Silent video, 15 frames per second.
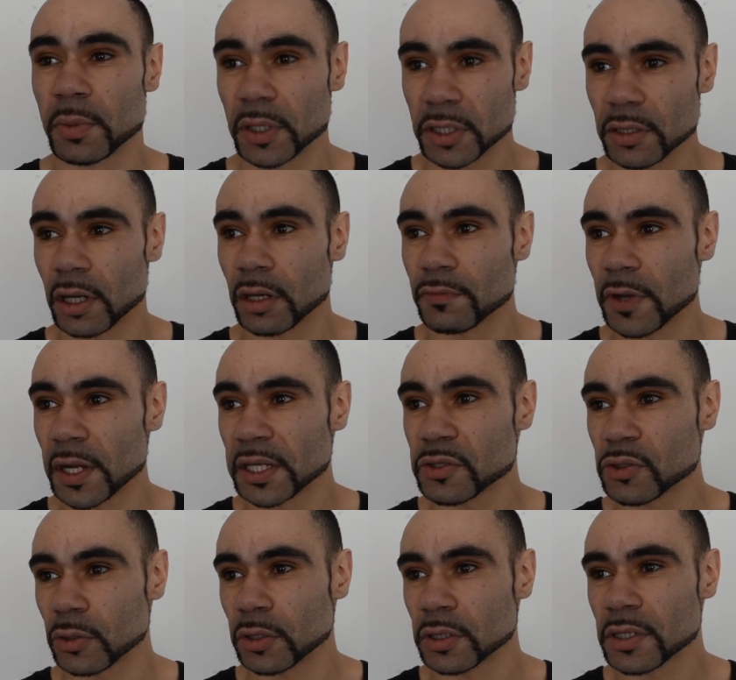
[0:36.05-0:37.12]
But, you know, really
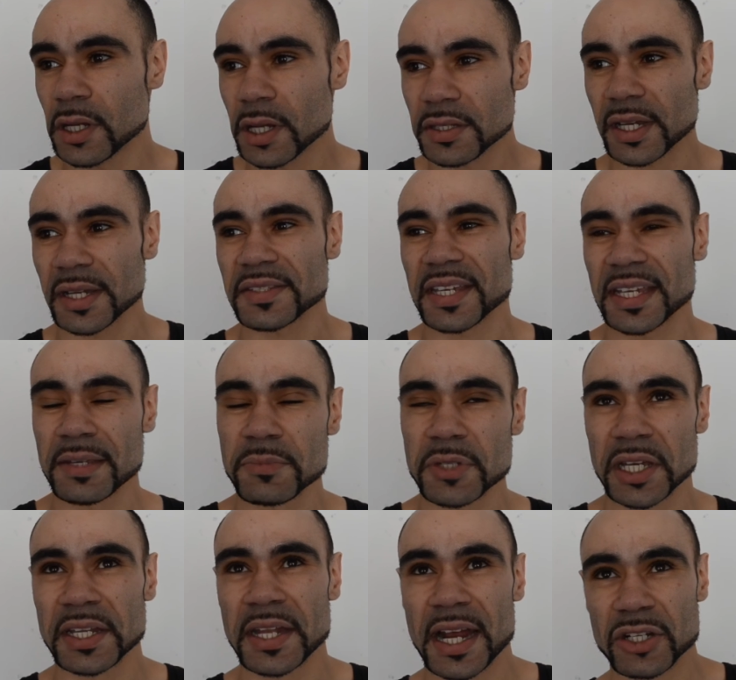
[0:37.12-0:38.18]
sort of take Team
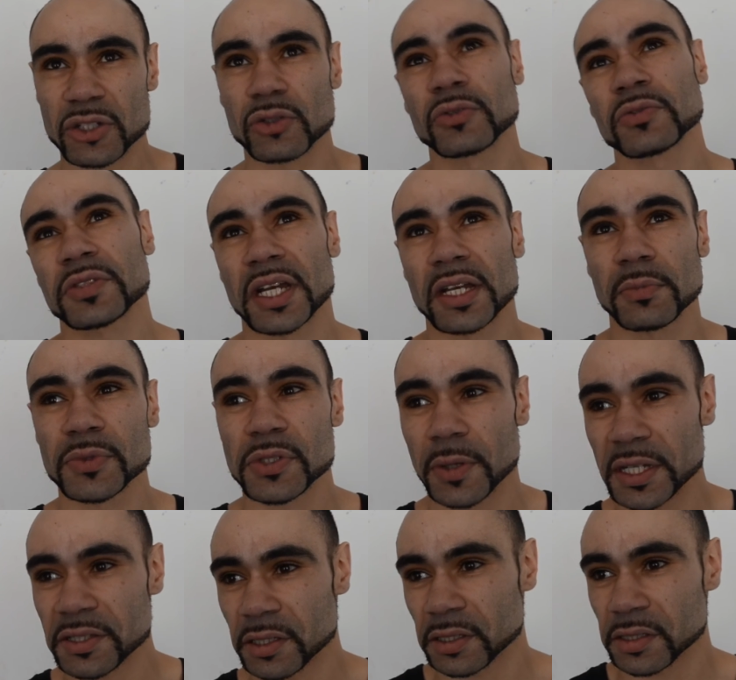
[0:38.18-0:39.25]
Z National, take them to
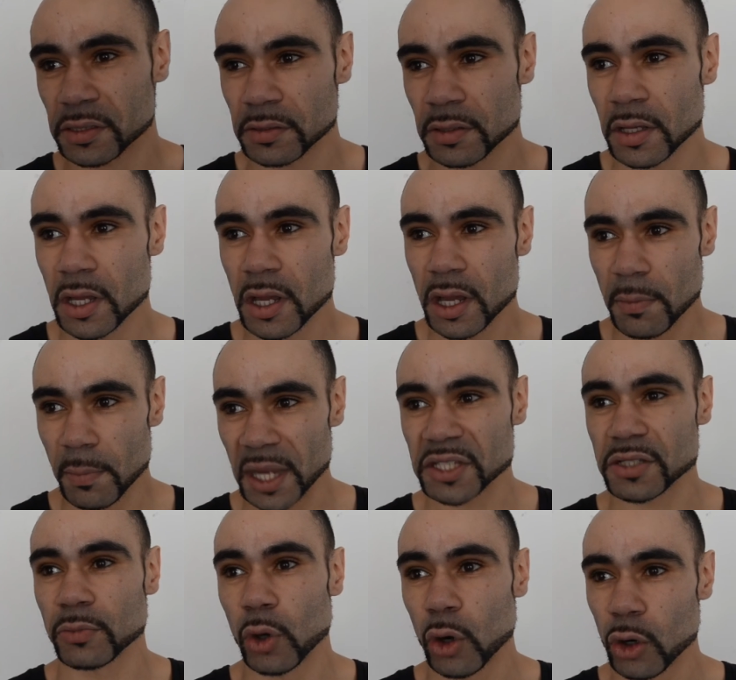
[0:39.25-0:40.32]
Essex and make
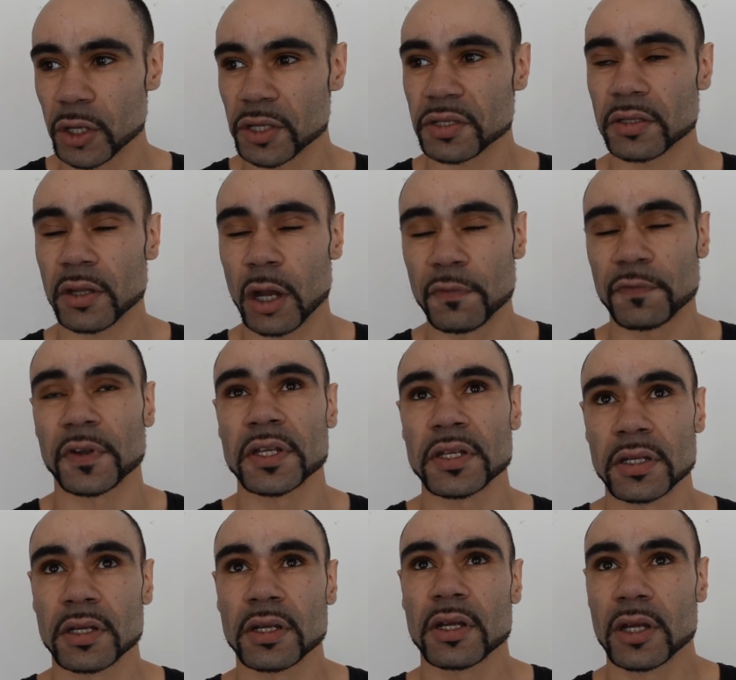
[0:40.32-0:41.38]
some noise and hopefully,
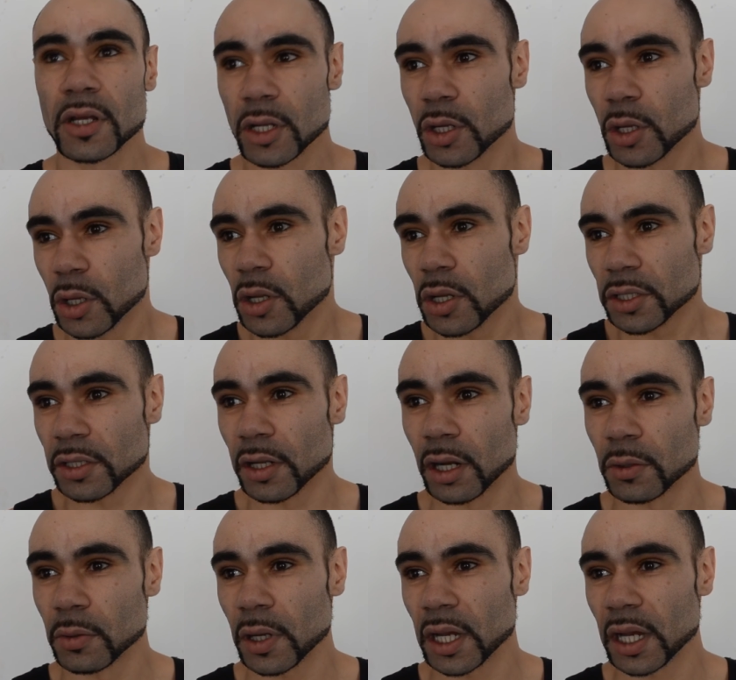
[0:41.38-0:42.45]
you
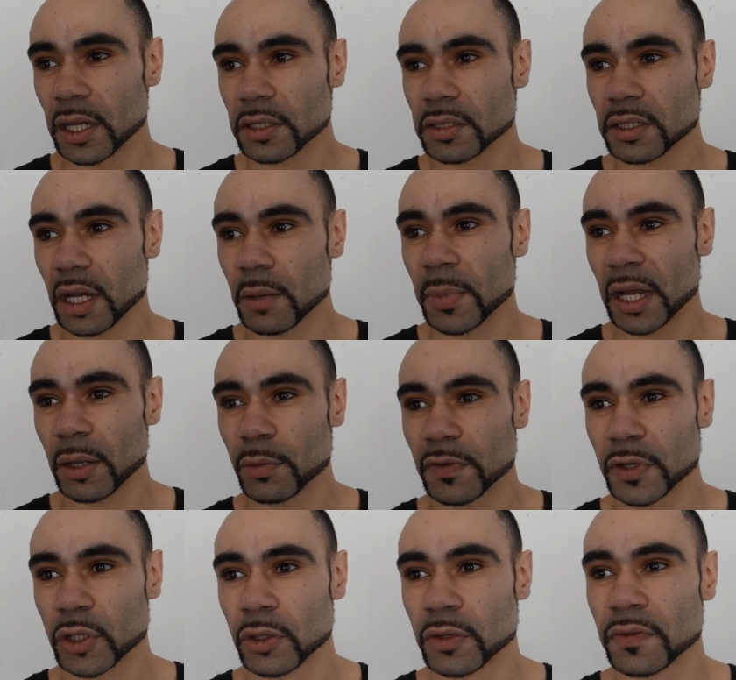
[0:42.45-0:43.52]
know, come back with
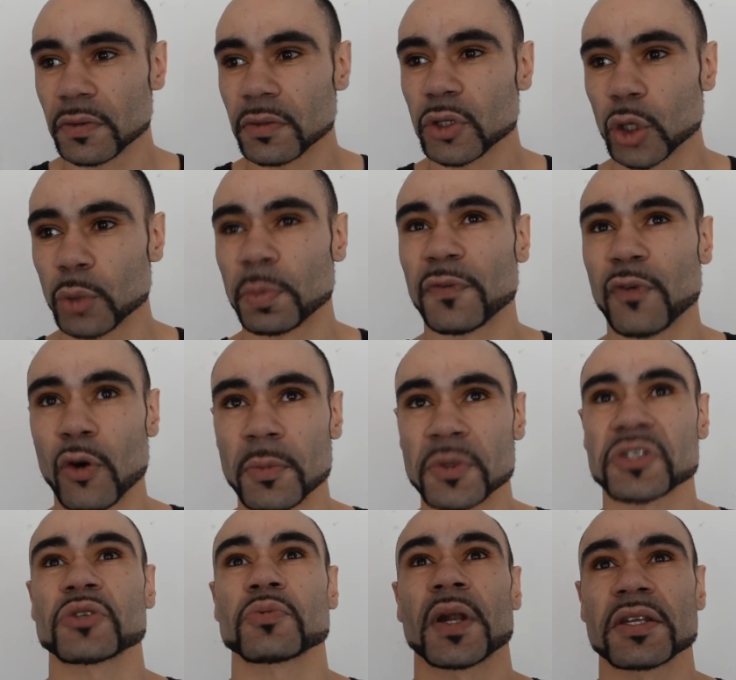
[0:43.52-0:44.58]
a good
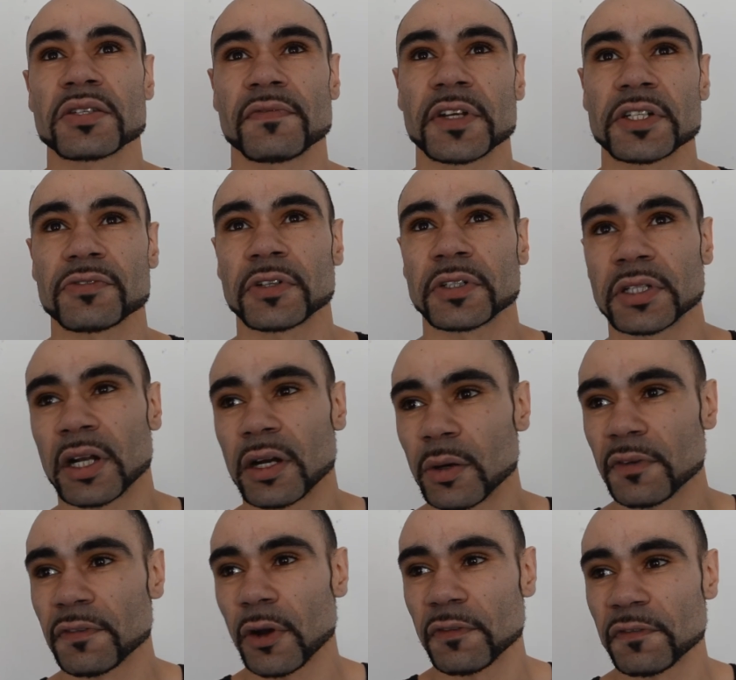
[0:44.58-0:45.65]
performance as well as a victory, you
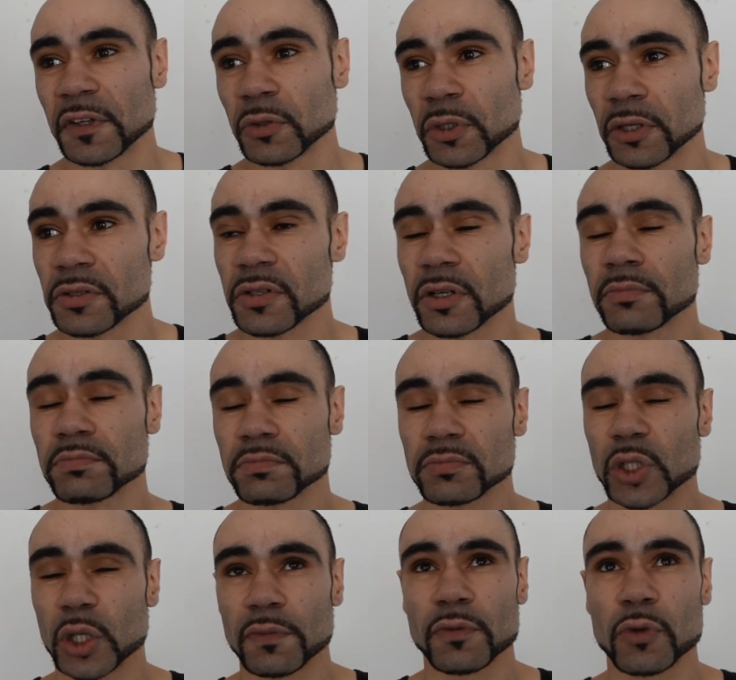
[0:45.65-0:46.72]
know. I feel good, so
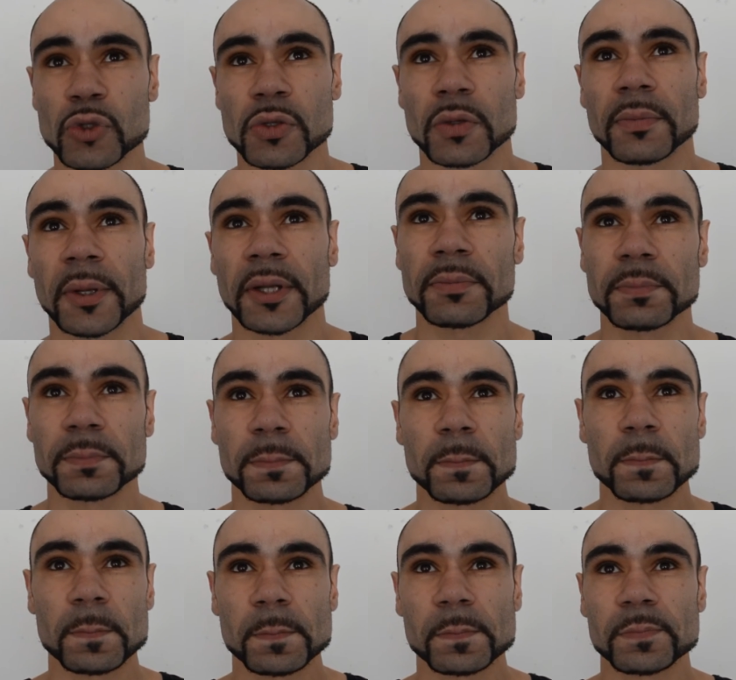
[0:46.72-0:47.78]
I'm looking forward to it,
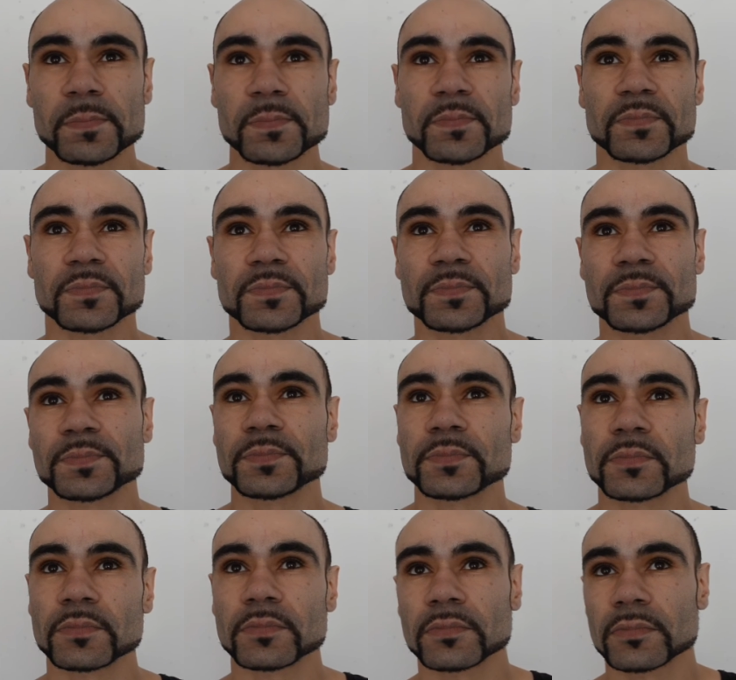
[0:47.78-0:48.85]
mate.
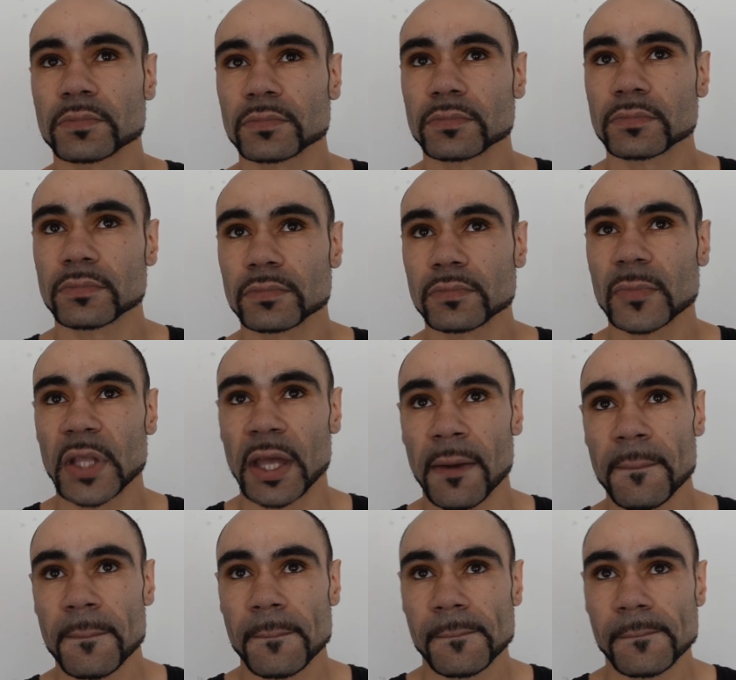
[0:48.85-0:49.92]
Headline on the bill,
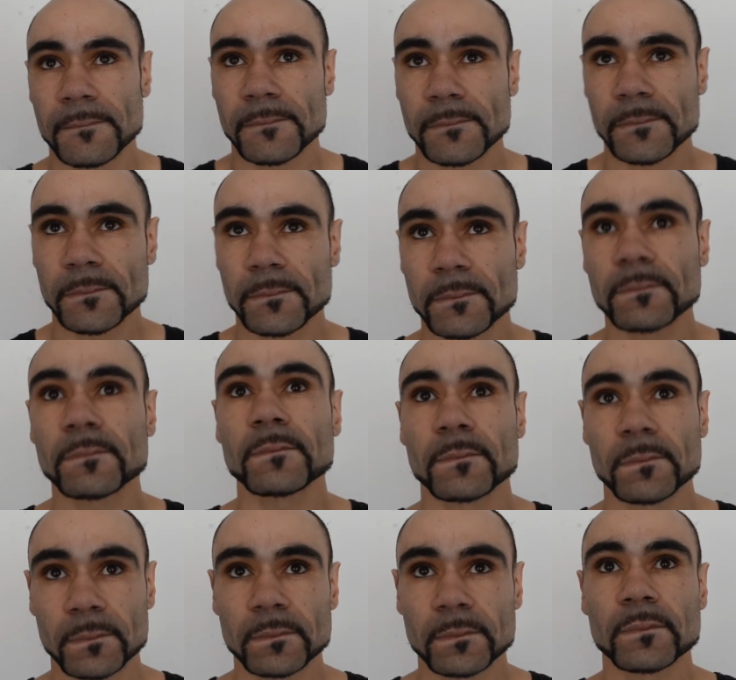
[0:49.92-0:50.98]
stablemate.
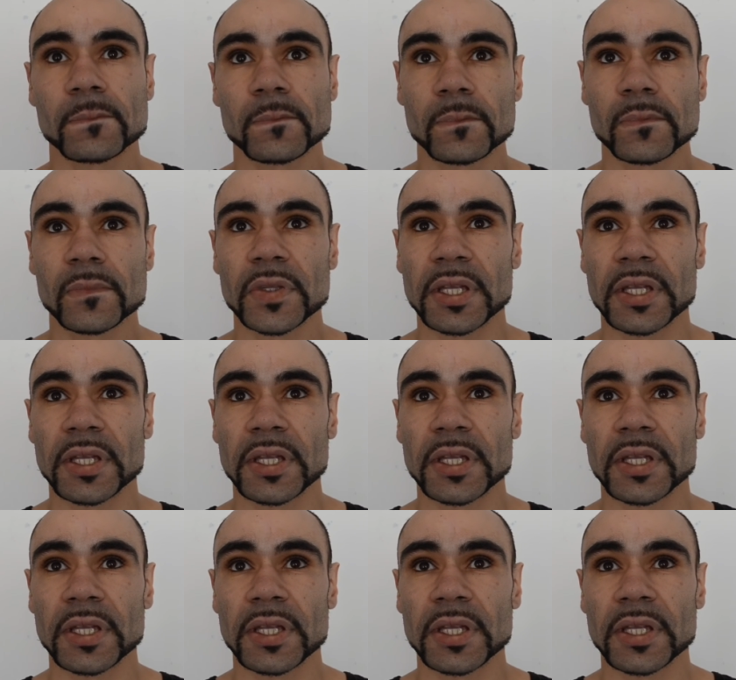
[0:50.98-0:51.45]
Billy Bird,